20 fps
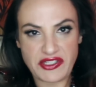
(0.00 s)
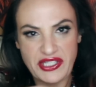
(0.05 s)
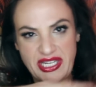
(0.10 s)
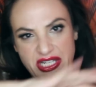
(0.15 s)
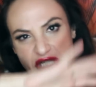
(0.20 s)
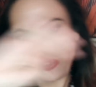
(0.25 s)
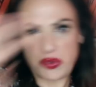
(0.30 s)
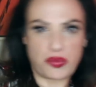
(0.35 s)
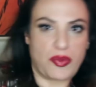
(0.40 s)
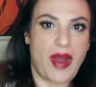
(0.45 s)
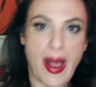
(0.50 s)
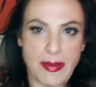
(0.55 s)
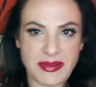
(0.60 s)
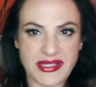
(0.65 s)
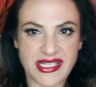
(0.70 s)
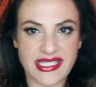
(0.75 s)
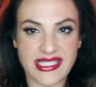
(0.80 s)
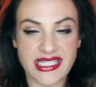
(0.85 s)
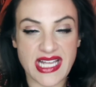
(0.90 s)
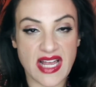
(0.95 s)
She like drops
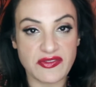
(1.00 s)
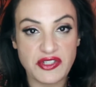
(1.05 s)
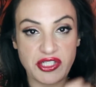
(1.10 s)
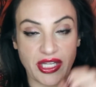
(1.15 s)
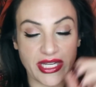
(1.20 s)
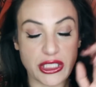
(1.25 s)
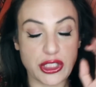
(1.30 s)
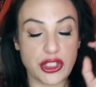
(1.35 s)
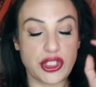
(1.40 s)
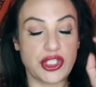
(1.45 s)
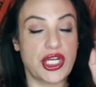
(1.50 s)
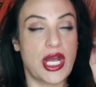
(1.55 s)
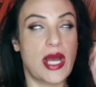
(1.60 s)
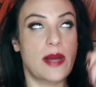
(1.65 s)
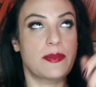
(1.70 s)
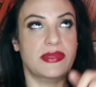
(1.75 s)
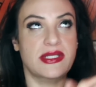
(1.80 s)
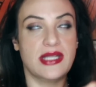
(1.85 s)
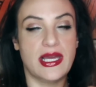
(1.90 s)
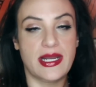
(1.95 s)
the stuff. She like
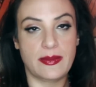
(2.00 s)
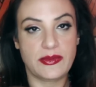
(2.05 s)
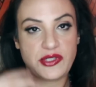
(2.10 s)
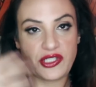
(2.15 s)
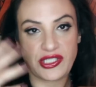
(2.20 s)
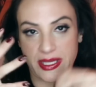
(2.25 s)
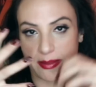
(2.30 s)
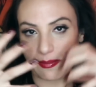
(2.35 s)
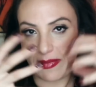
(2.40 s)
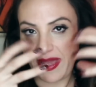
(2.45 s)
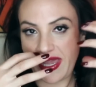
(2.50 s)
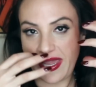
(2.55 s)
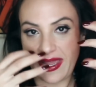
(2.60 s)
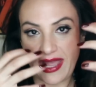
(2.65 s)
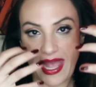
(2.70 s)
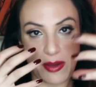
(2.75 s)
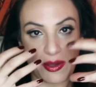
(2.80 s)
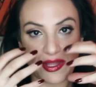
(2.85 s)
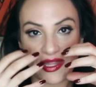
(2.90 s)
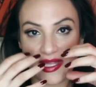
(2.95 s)
jumps on him. She's like
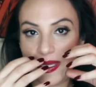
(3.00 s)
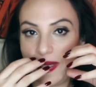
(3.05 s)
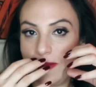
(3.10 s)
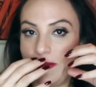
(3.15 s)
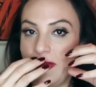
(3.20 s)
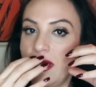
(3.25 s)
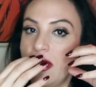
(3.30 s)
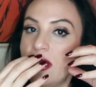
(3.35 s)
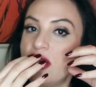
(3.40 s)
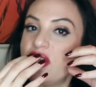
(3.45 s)
making out with him.